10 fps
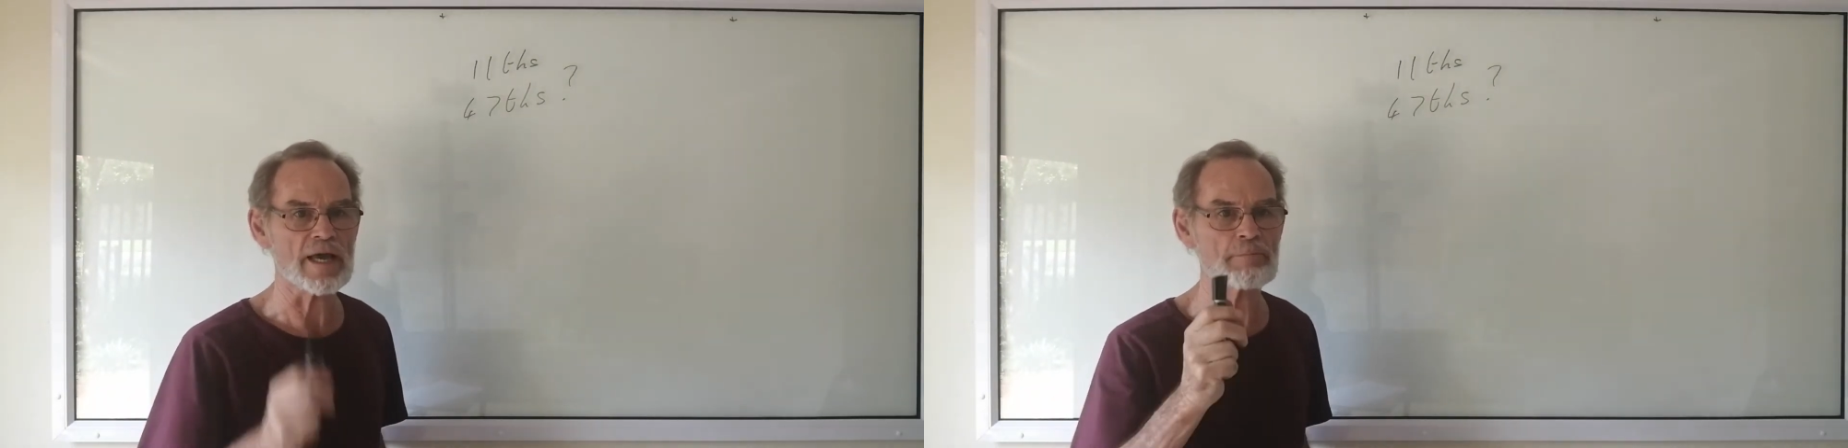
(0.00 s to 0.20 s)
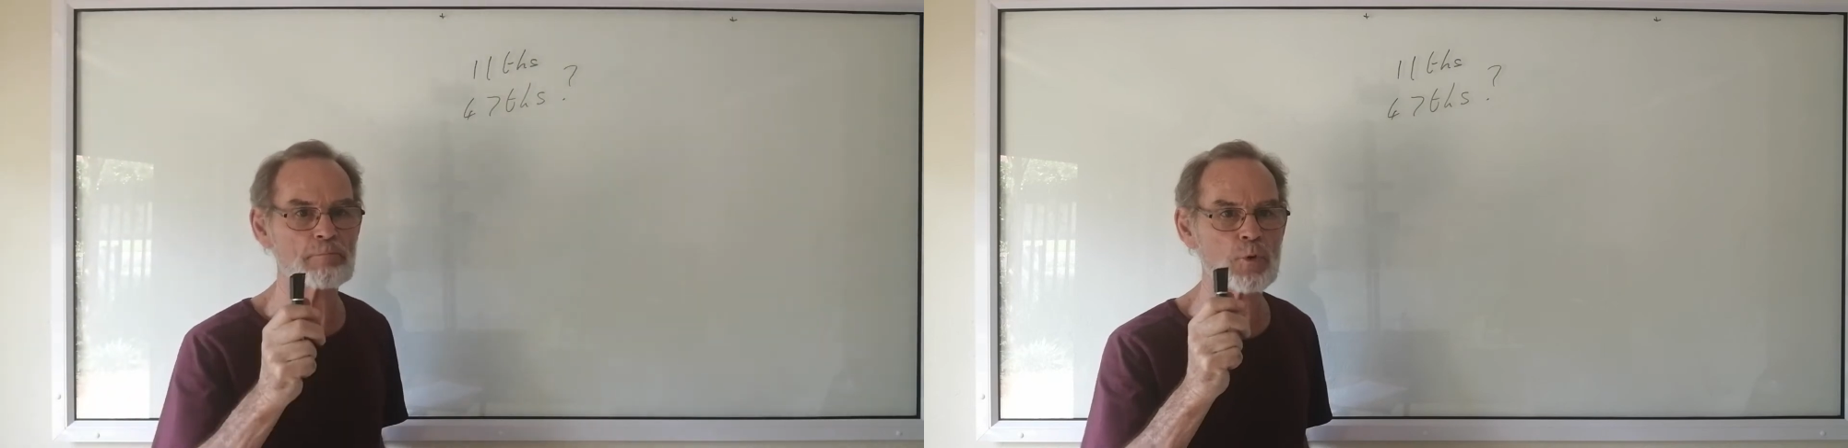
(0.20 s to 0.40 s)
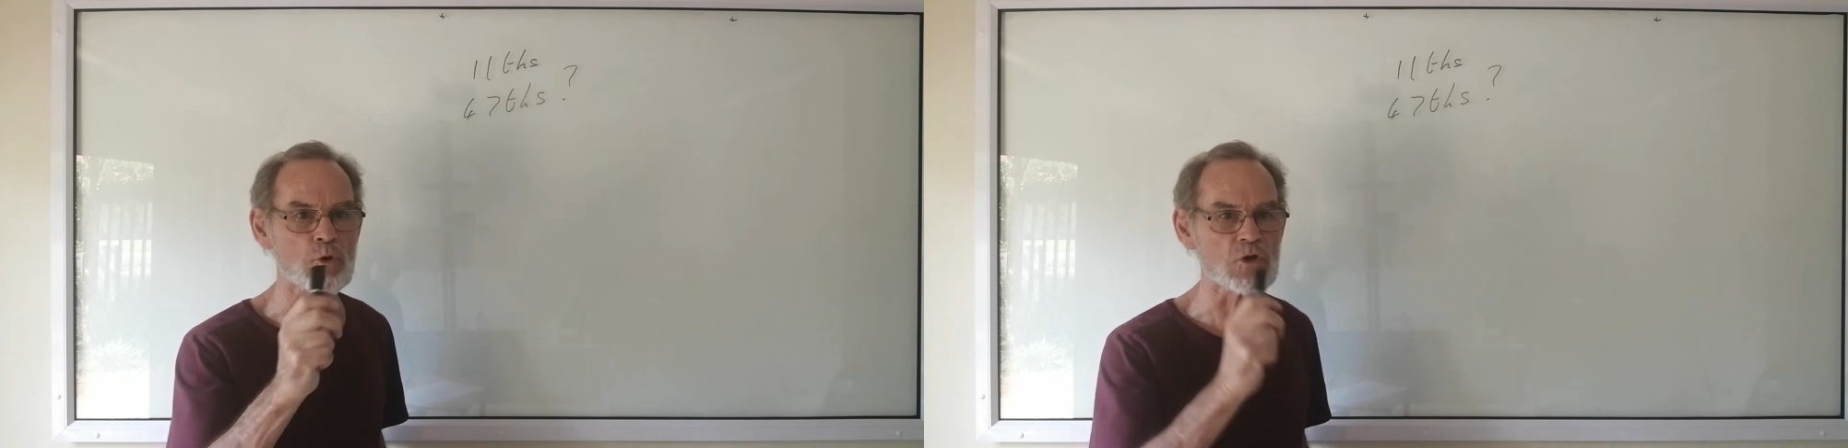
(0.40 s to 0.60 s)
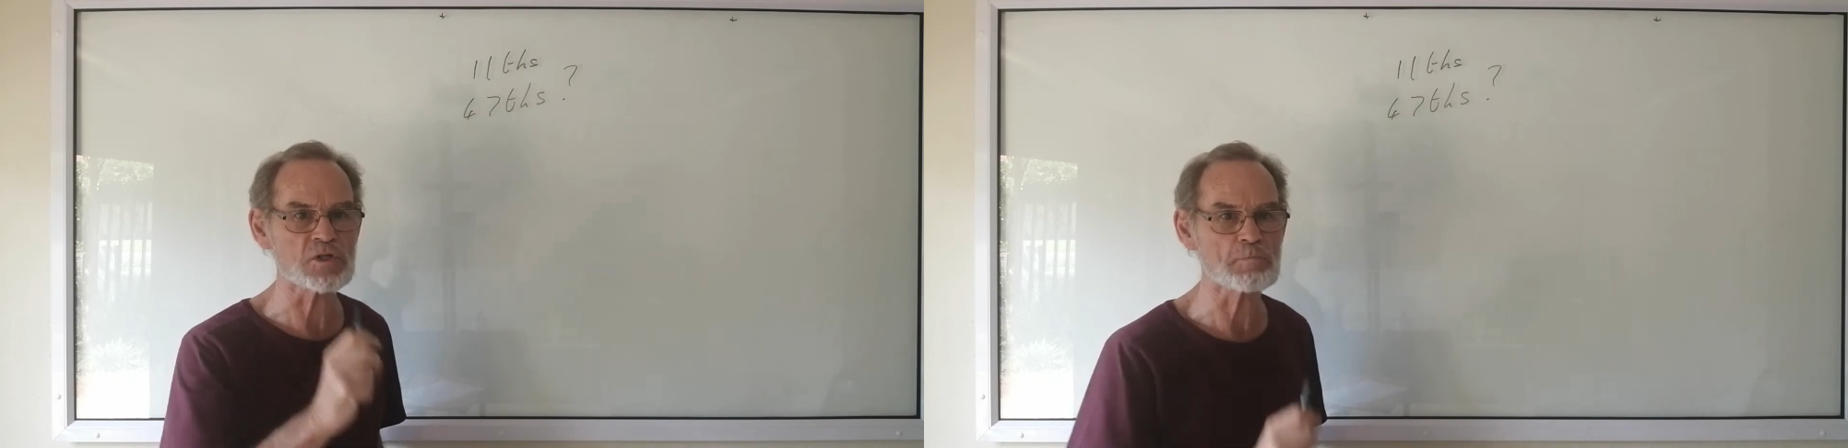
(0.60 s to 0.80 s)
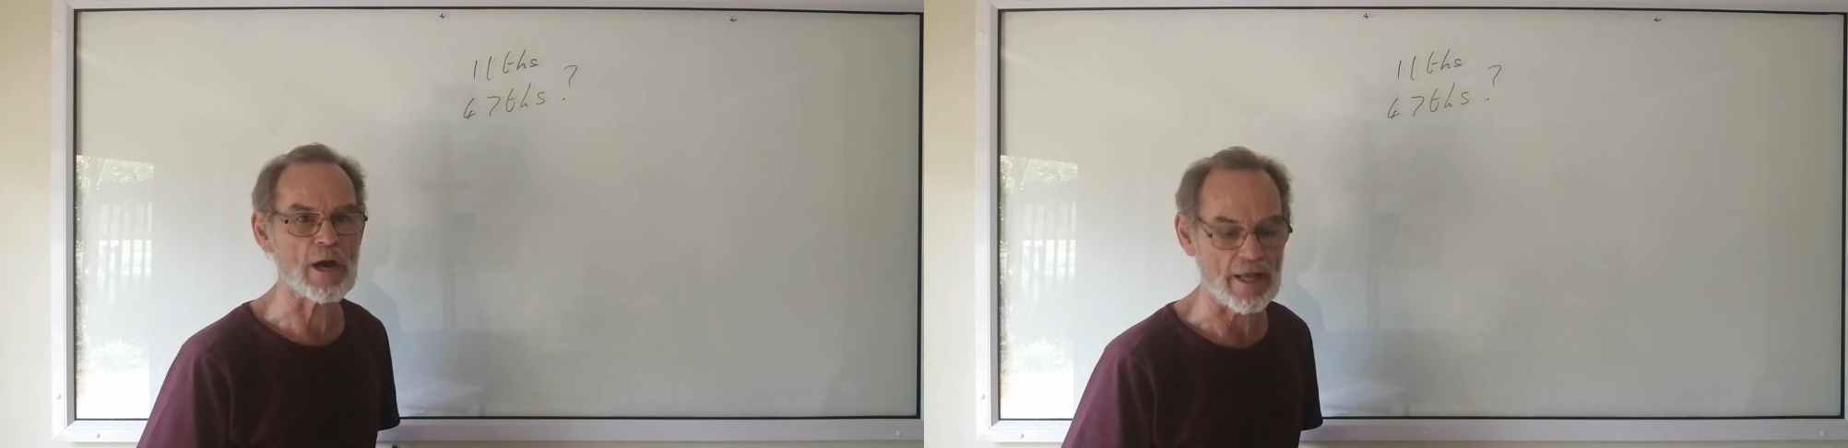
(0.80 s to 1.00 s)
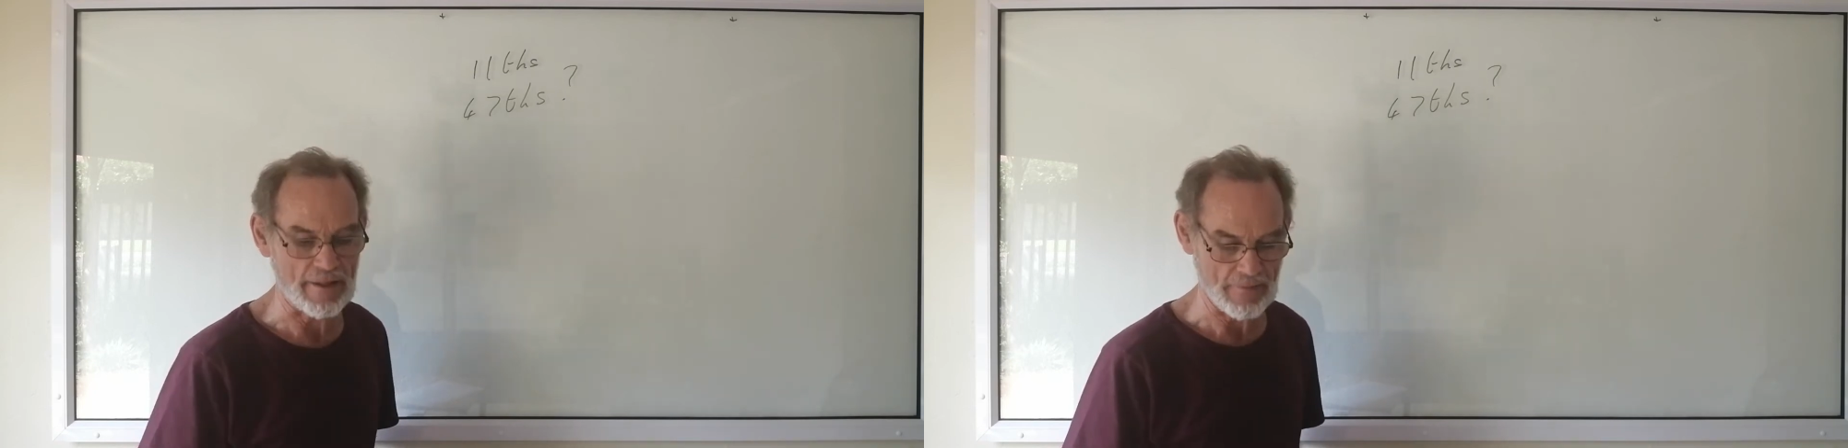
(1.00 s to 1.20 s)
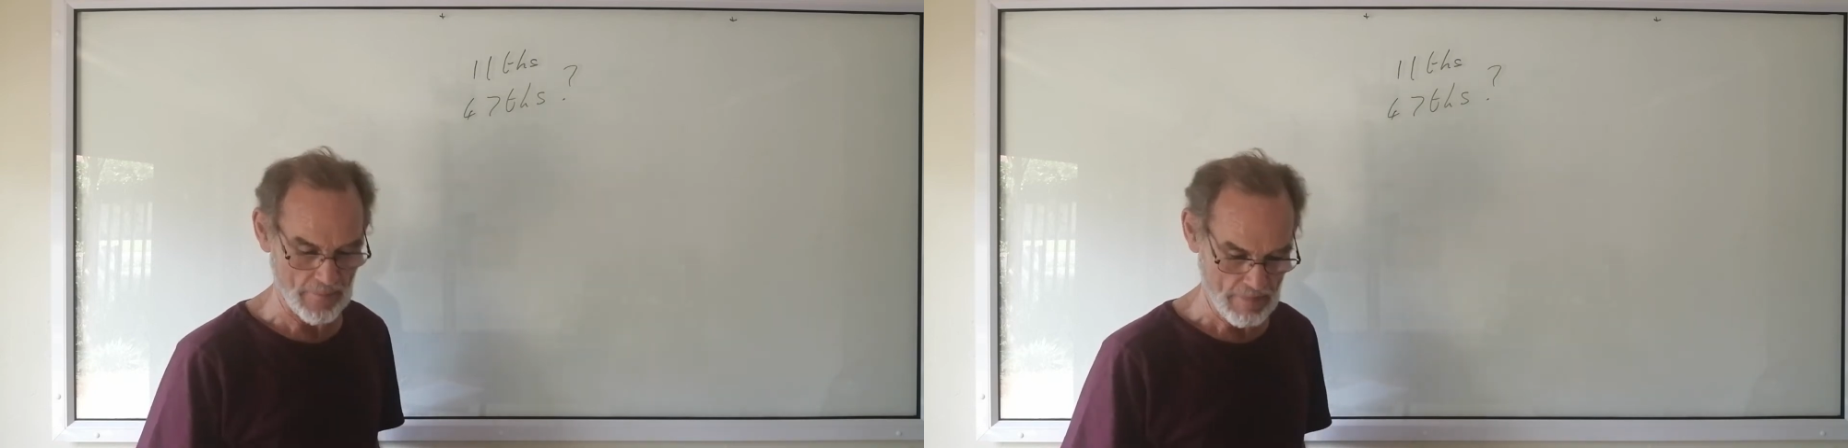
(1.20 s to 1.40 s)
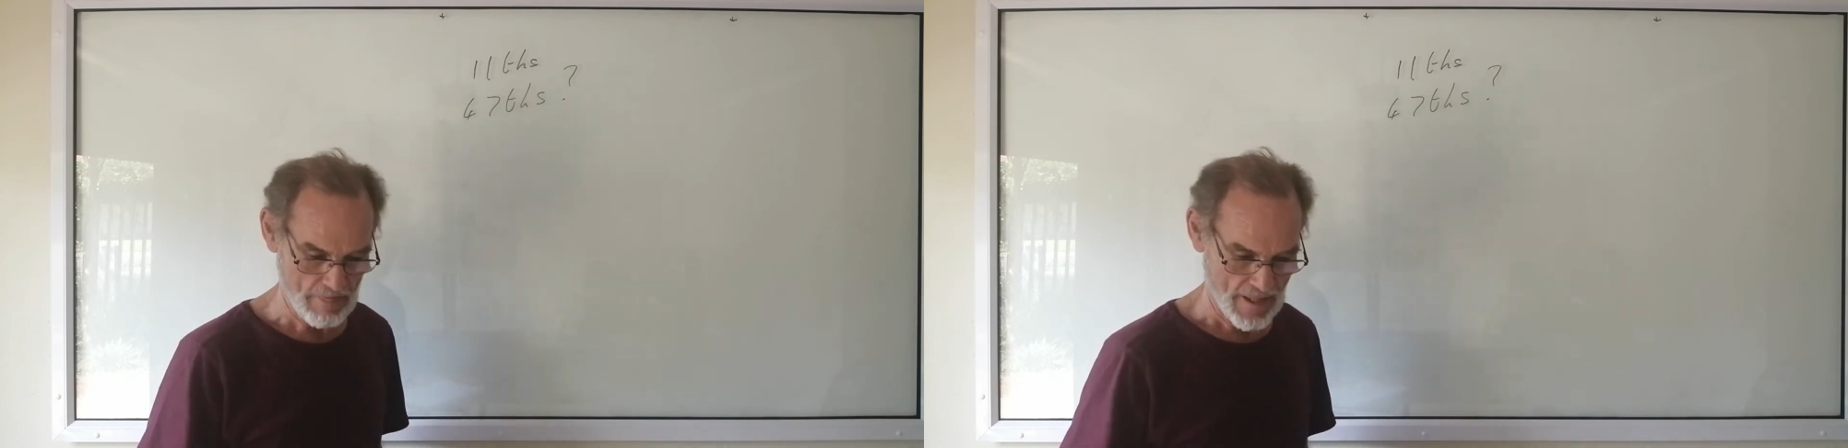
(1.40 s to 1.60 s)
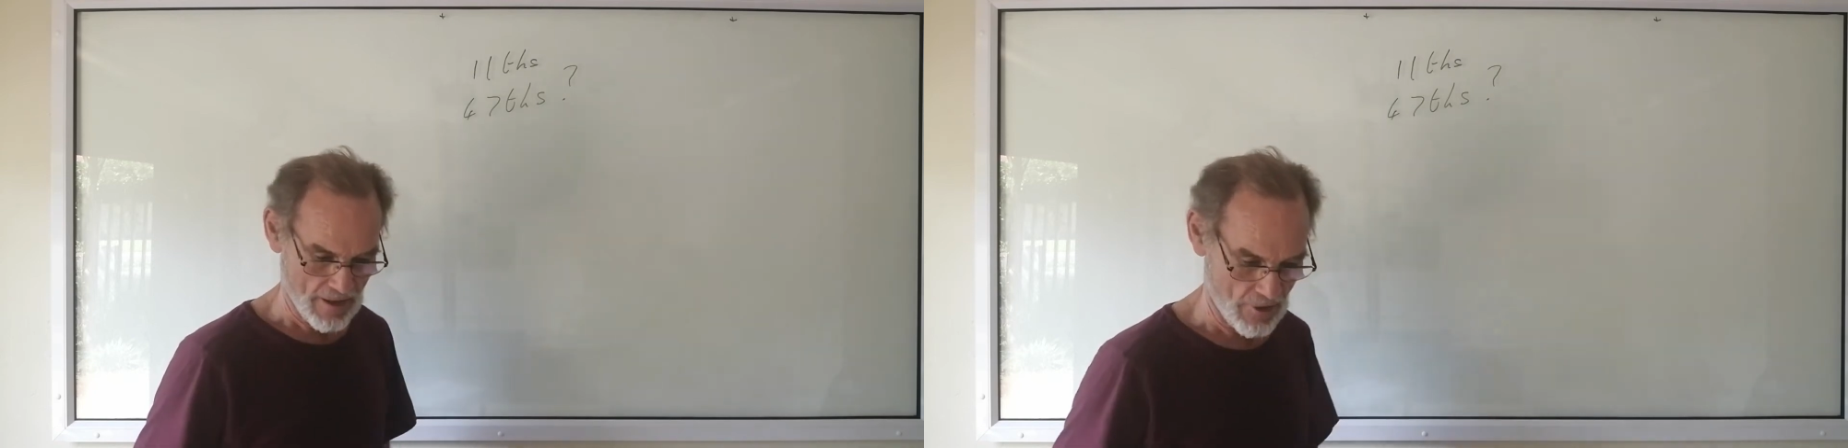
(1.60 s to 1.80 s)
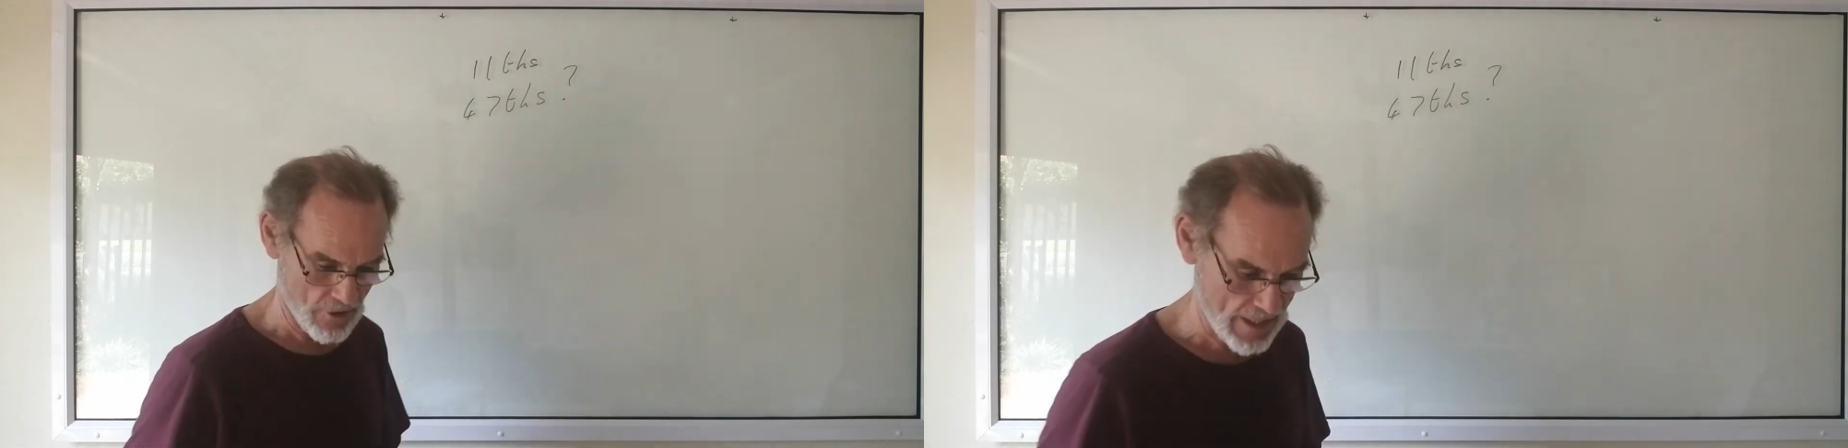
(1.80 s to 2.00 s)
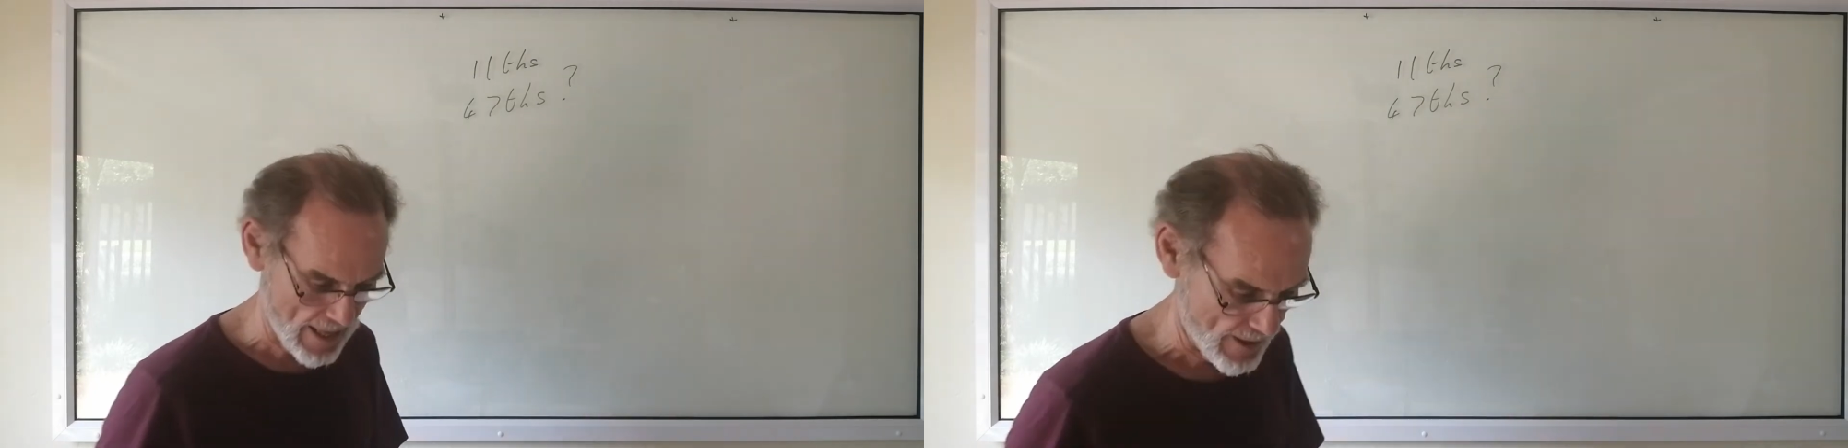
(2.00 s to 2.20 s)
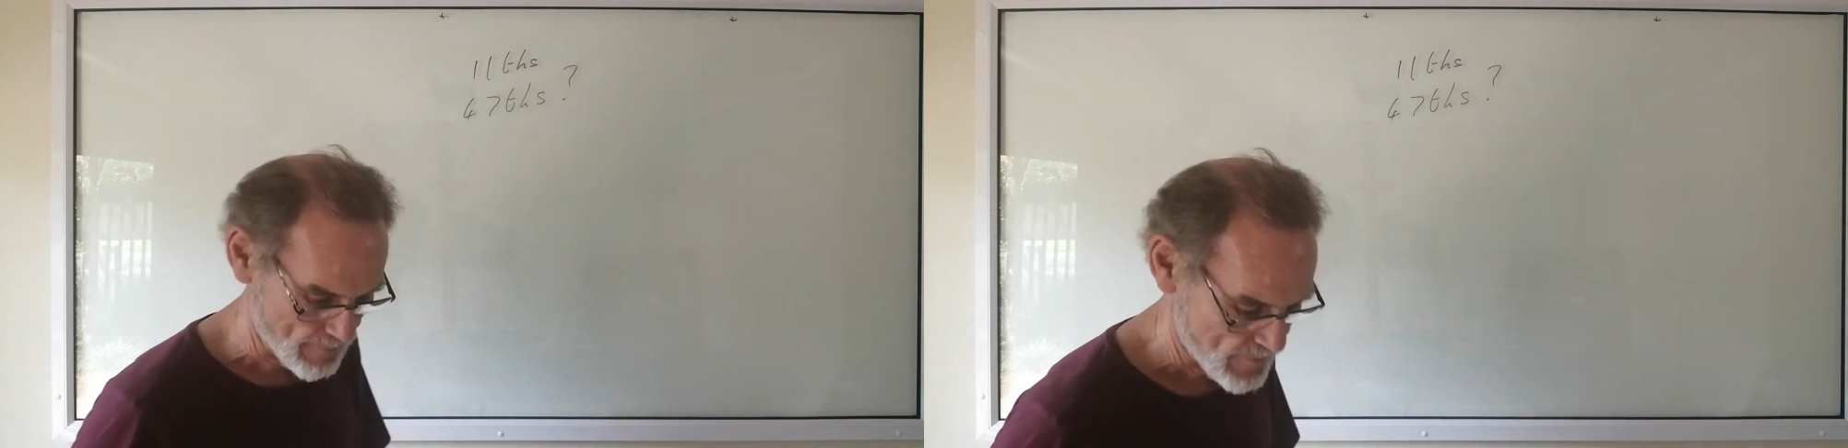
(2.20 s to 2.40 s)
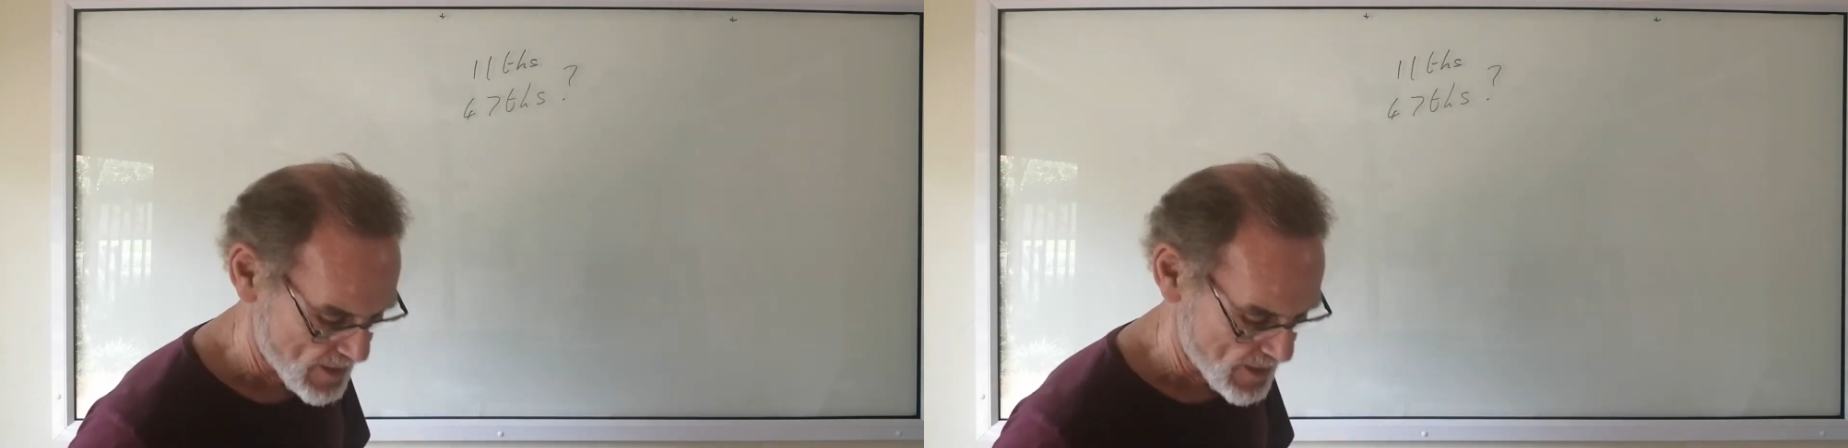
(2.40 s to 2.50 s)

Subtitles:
at Broncos Break. Okay,